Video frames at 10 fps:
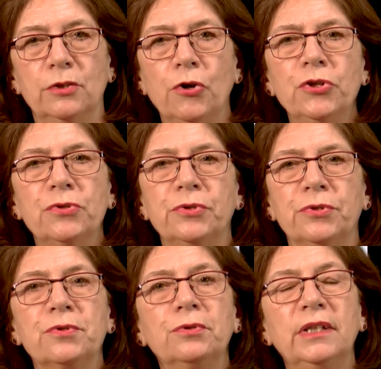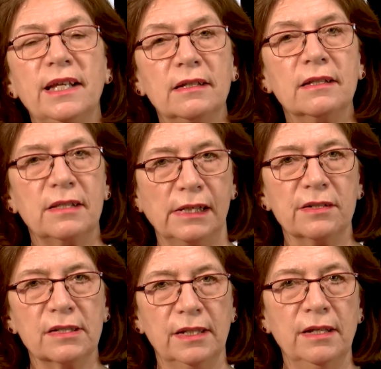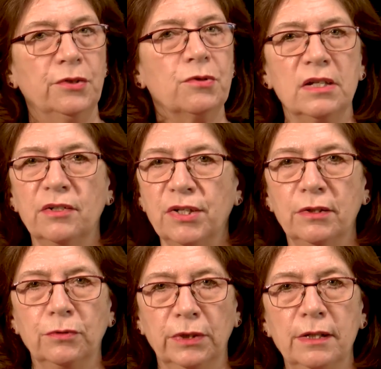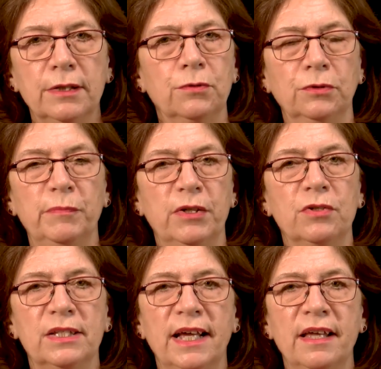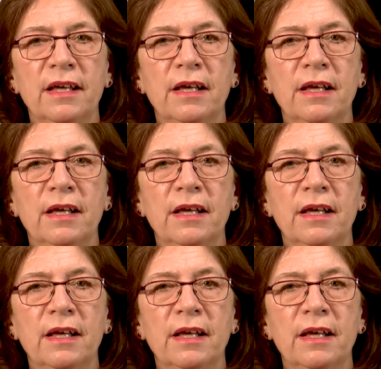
Those who take it seriously, those are really good because they